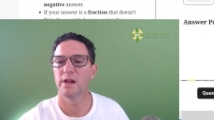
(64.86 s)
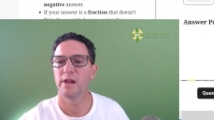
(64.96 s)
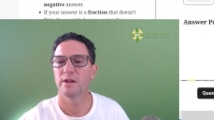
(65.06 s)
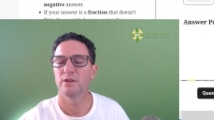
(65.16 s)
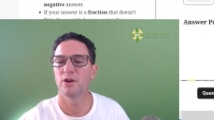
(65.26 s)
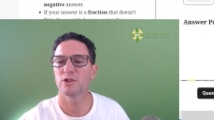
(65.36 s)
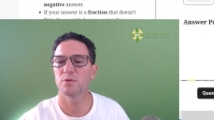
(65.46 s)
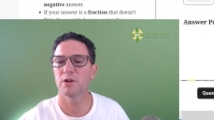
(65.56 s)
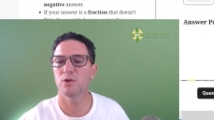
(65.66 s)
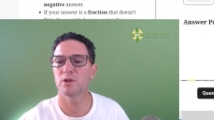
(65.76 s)
Notice
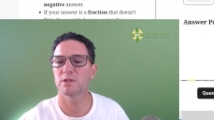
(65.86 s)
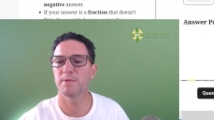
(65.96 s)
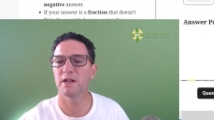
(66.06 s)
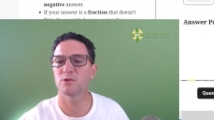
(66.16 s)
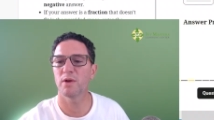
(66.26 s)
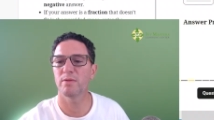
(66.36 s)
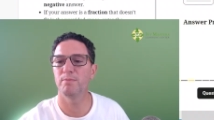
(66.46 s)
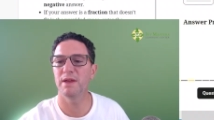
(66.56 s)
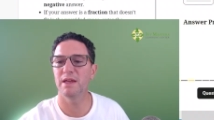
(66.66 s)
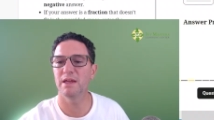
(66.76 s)
what corresponds with
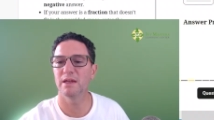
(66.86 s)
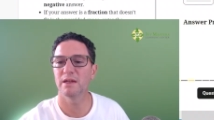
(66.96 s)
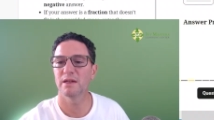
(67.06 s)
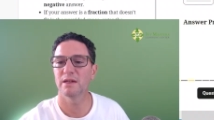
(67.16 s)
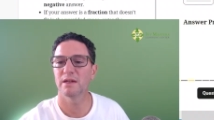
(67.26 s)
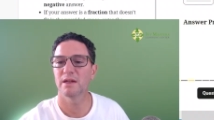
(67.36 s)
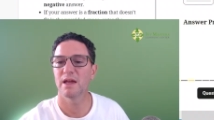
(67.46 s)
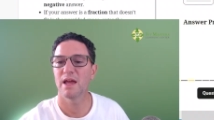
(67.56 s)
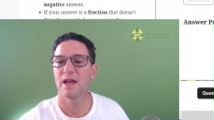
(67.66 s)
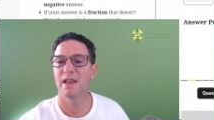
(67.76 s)
b.
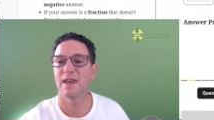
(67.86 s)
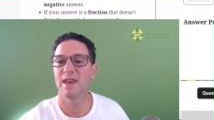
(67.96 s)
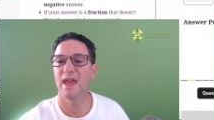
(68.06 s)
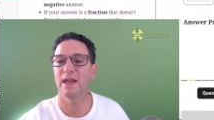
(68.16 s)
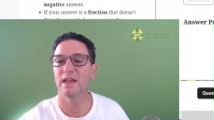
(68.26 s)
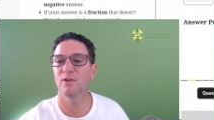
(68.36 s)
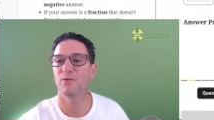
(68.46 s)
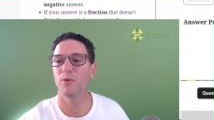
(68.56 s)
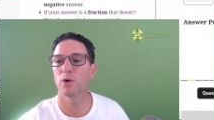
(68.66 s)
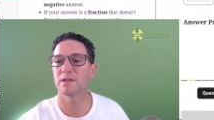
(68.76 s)
Negative
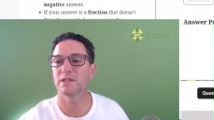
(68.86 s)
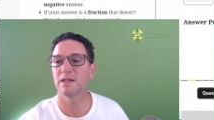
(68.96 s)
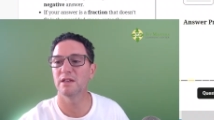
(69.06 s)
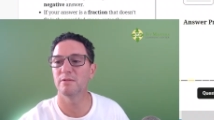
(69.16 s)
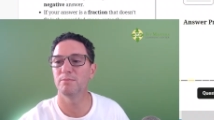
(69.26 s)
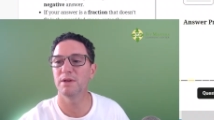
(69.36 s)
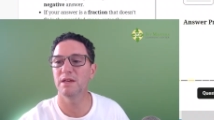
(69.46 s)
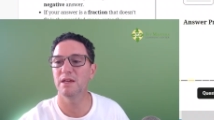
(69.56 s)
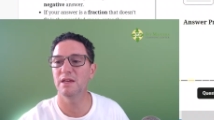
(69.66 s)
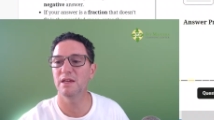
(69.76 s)
14.
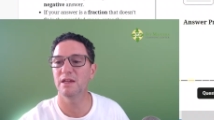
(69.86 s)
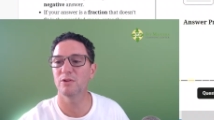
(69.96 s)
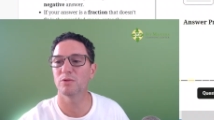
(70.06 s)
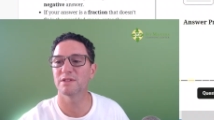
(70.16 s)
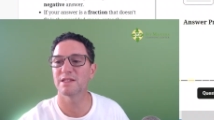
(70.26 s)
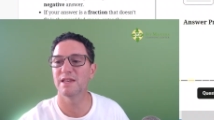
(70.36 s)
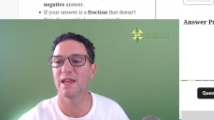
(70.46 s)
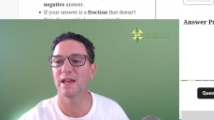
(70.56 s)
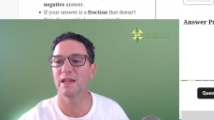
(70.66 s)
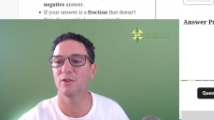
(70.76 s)
b equals
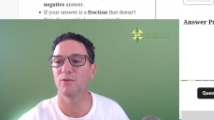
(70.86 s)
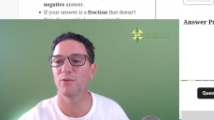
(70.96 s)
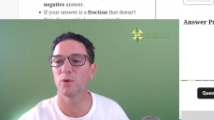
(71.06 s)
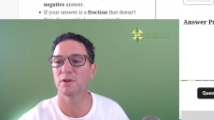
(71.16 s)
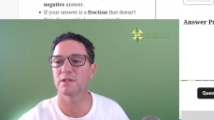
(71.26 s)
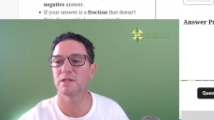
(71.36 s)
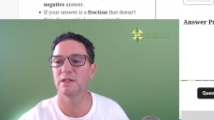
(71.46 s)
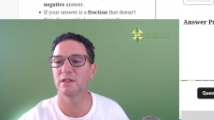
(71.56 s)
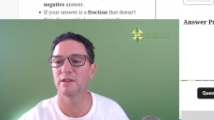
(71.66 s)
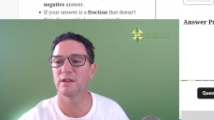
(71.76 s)
negative
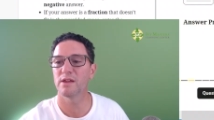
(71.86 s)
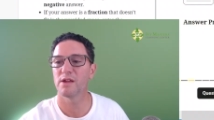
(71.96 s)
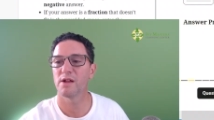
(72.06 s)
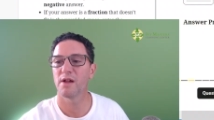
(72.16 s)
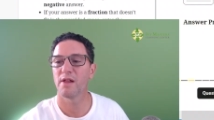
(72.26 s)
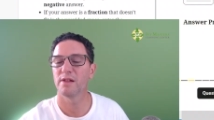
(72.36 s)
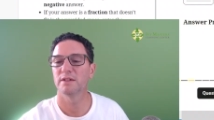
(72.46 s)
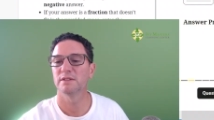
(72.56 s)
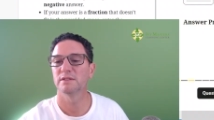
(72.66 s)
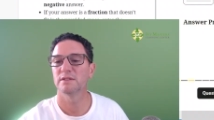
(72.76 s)
14.
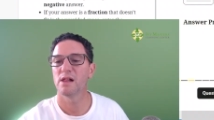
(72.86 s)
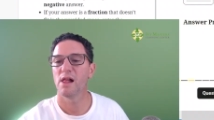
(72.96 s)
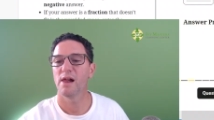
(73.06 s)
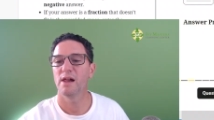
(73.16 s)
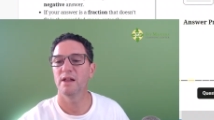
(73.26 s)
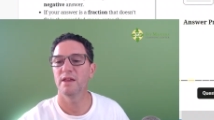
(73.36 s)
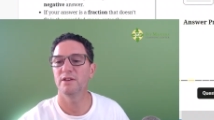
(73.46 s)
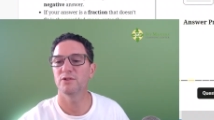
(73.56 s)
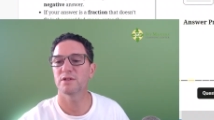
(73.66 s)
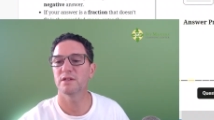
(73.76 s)
And then
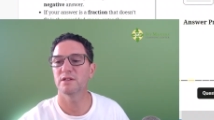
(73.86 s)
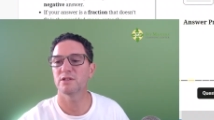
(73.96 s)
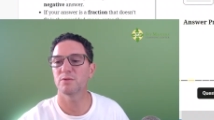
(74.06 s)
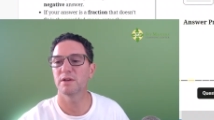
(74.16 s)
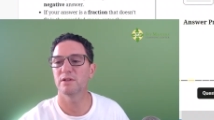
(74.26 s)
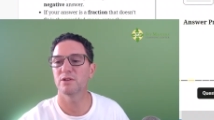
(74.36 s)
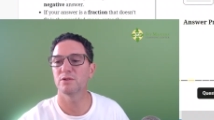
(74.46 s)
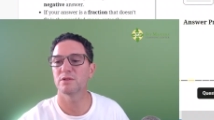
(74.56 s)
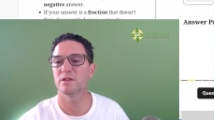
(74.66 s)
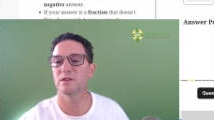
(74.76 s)
your c is 22.
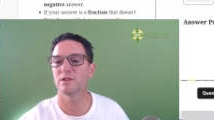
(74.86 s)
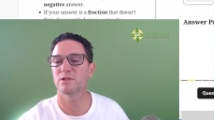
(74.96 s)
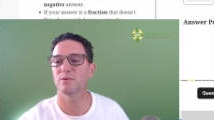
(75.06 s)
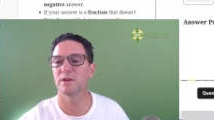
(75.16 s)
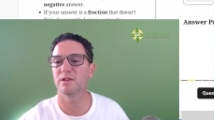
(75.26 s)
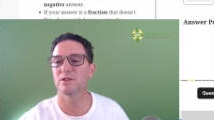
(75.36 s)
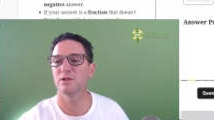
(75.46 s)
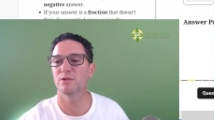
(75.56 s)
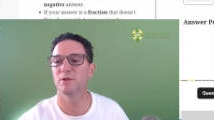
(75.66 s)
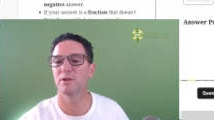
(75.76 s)
c is
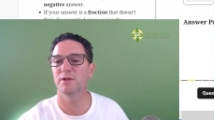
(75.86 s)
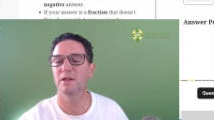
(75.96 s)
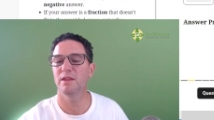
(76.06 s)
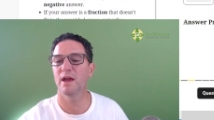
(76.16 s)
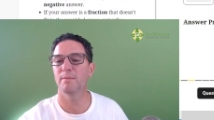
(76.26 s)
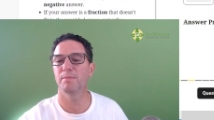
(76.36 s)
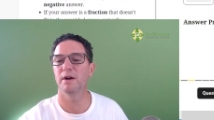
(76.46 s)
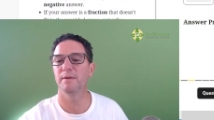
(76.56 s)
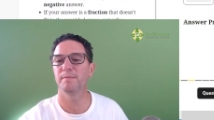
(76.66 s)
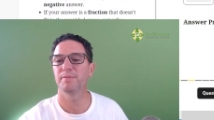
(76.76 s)
22. We don't need that,
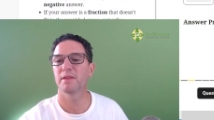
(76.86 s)
but...